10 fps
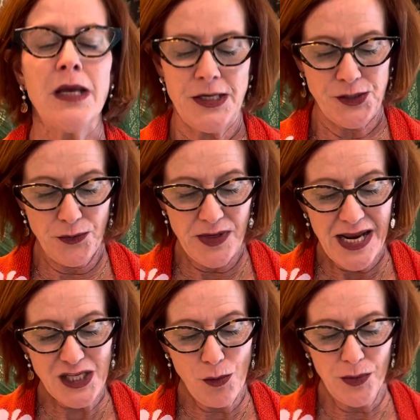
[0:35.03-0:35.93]
So the
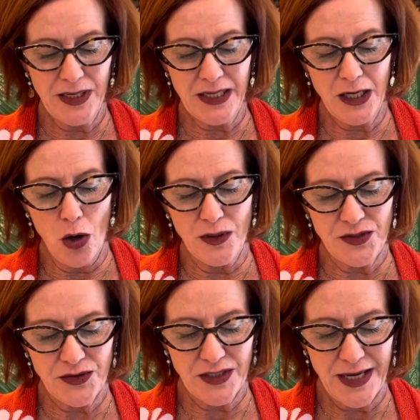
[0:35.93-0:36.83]
next one we're gonna go
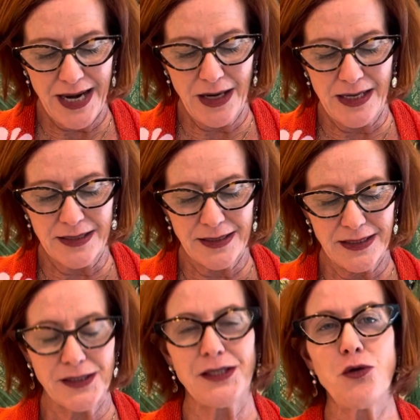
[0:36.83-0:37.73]
into today is
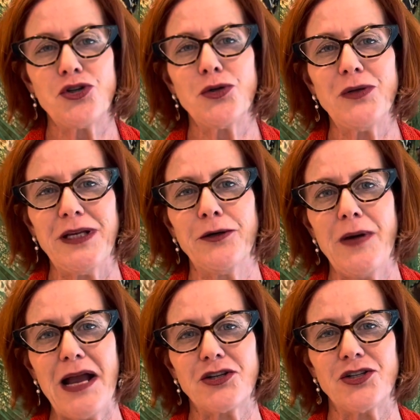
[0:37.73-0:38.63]
social
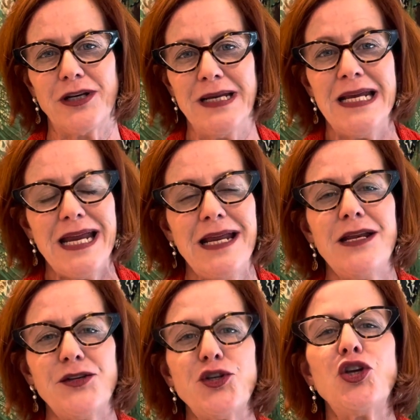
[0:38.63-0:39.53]
interaction. It
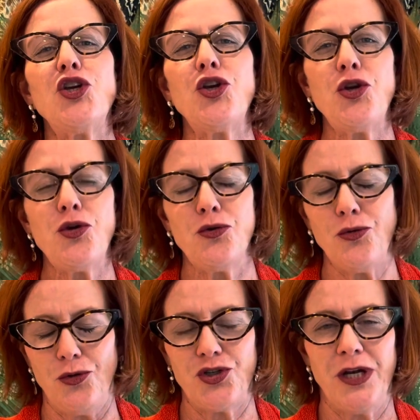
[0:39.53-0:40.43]
is
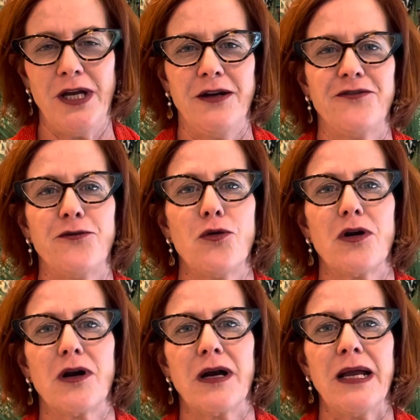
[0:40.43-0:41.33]
huge
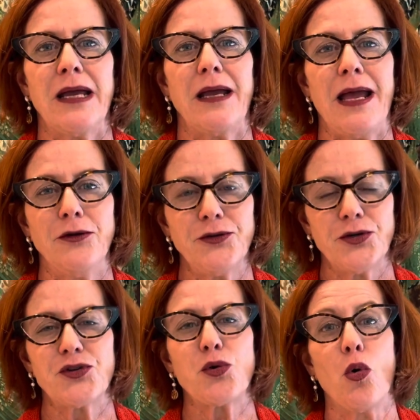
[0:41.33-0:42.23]
for
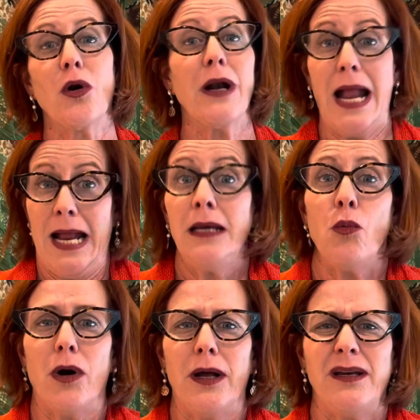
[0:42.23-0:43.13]
elders or
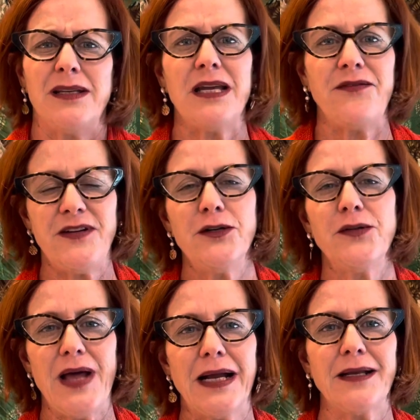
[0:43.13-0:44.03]
anyone to feel
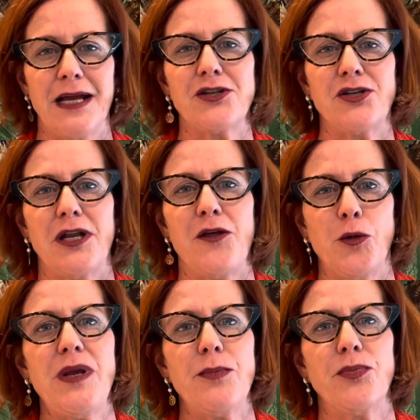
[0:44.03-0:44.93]
that connection to other
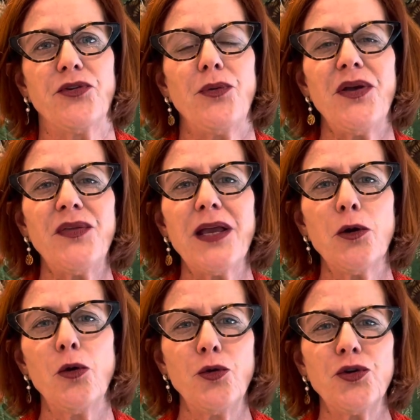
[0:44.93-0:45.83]
people. So as they get
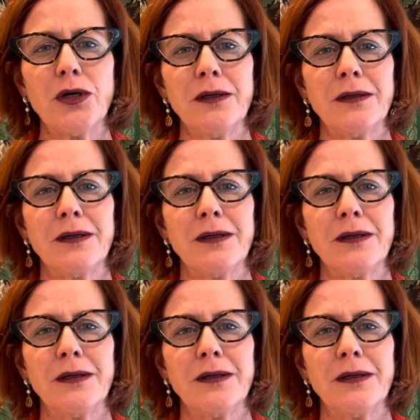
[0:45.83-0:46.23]
older,